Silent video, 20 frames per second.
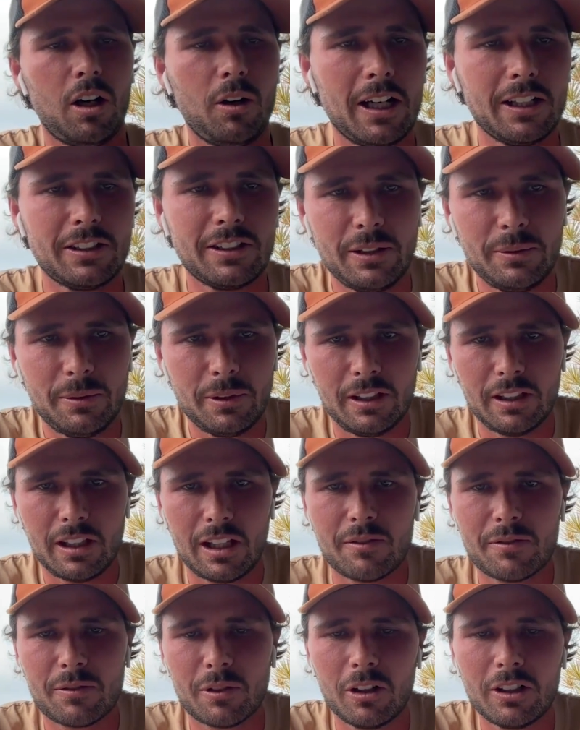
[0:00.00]
I actually really
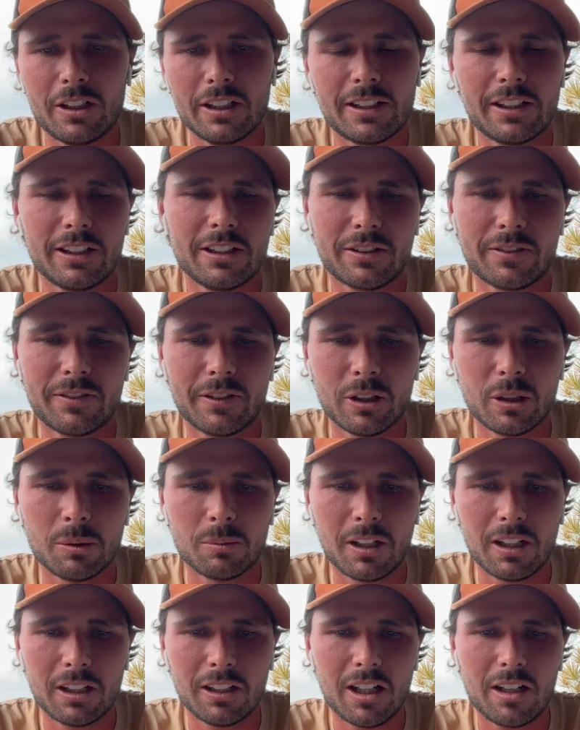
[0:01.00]
loved Rocket Kid's
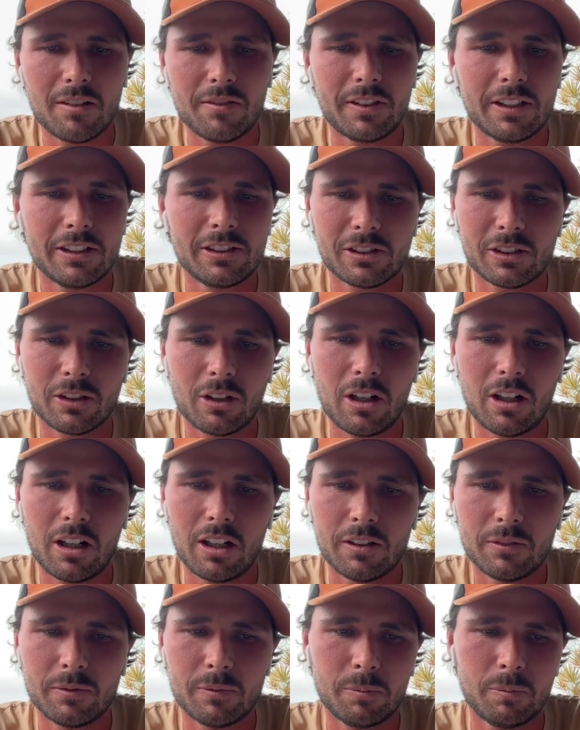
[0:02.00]
film. I loved his style.
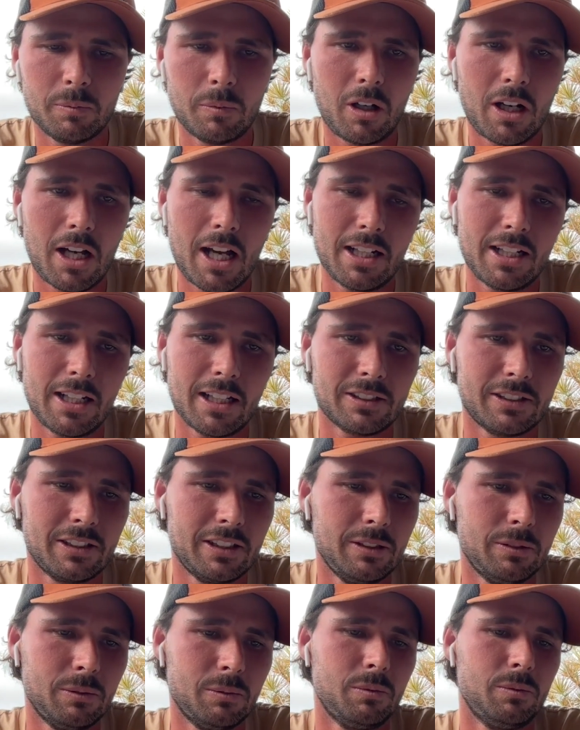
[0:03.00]
I, I hadn't
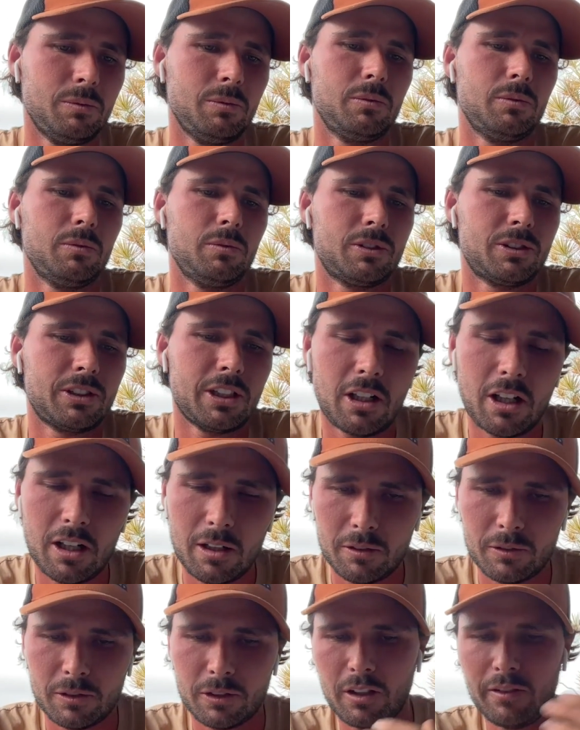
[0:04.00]
actually, I
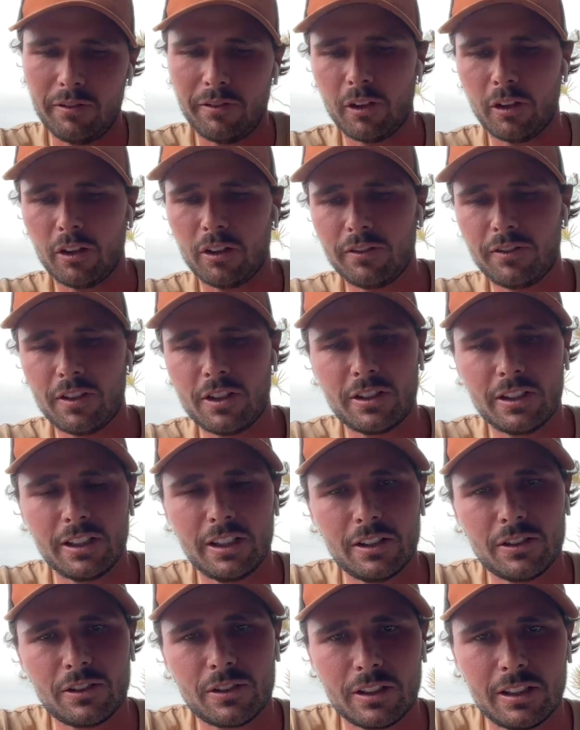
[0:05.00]
don't follow the fishing
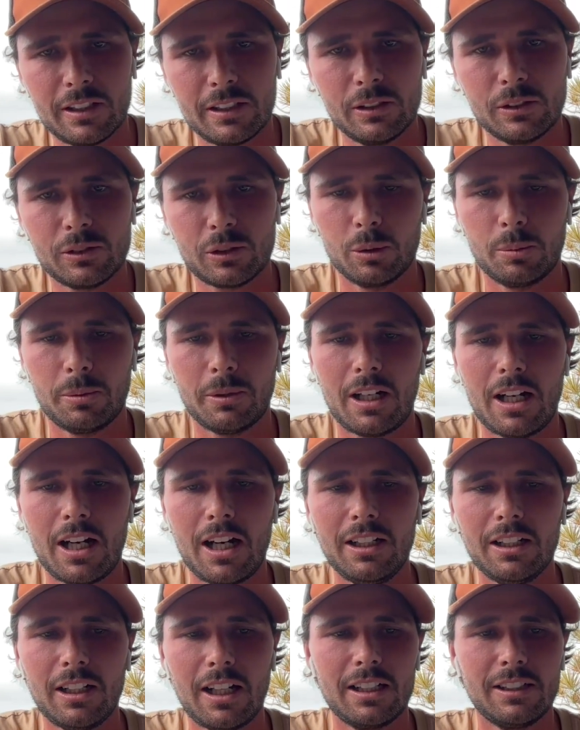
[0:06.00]
industry super
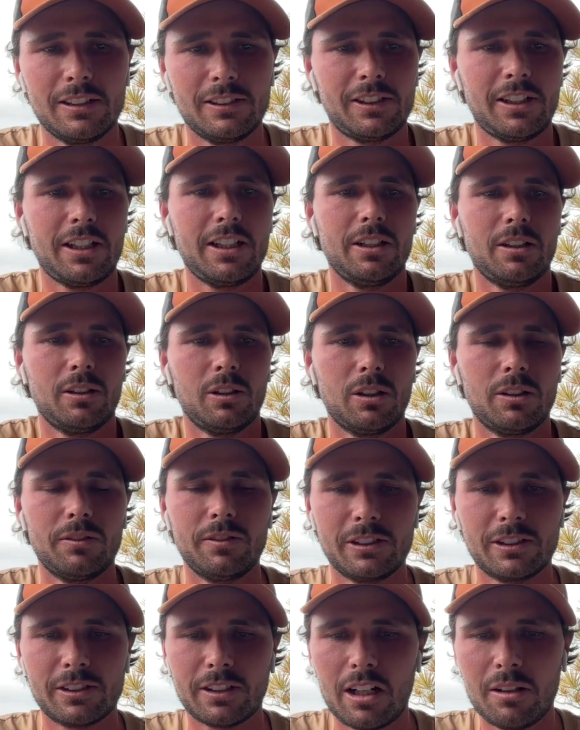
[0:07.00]
hard, and I hadn't seen a lot of
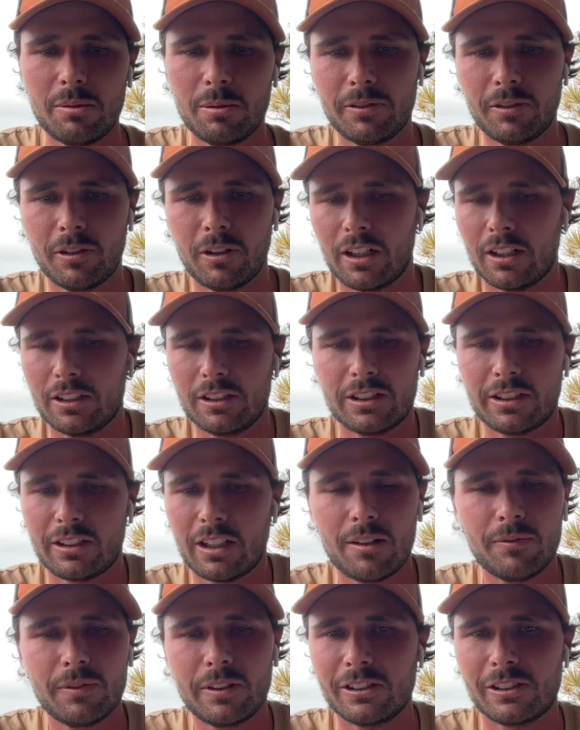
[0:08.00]
his stuff before. And I just
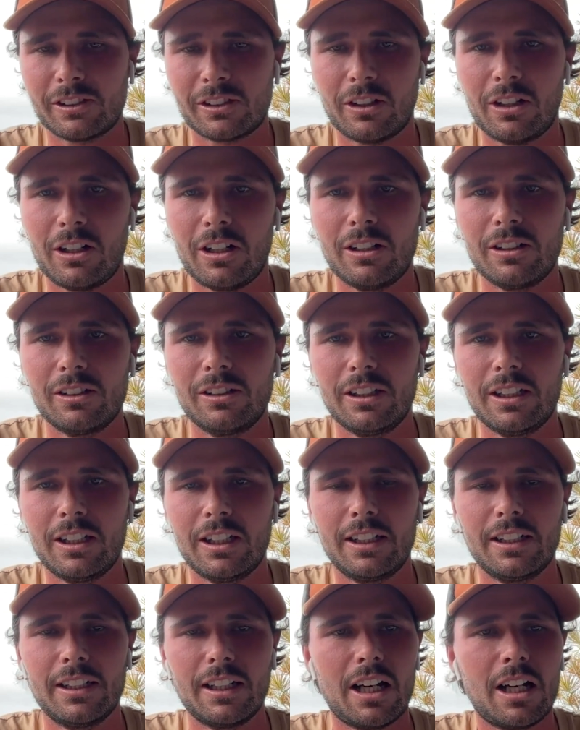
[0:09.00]
loved his style,
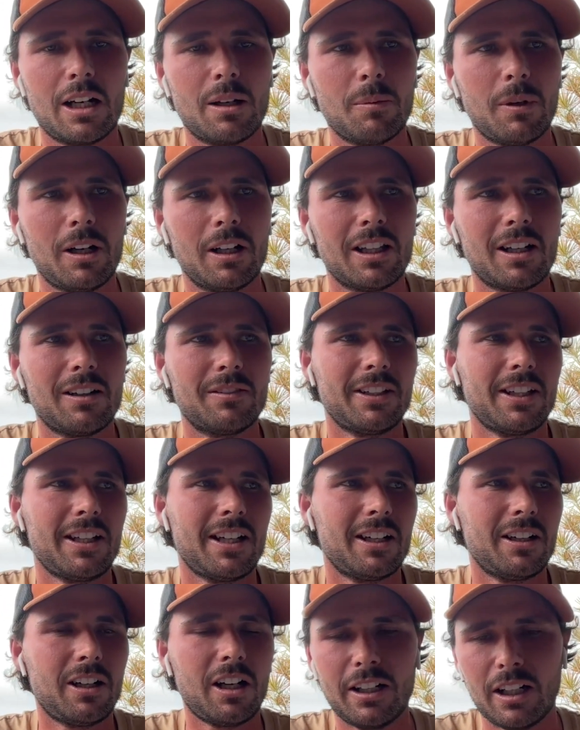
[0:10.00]
and um, I loved
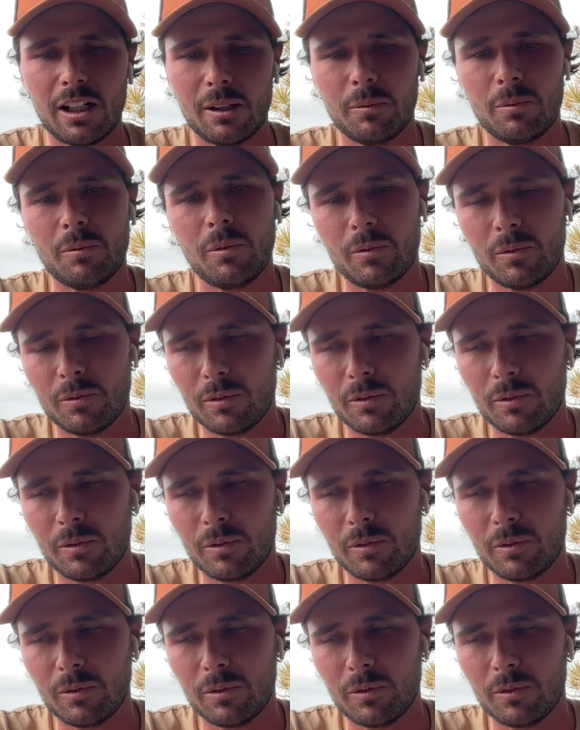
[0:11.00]
how I know um,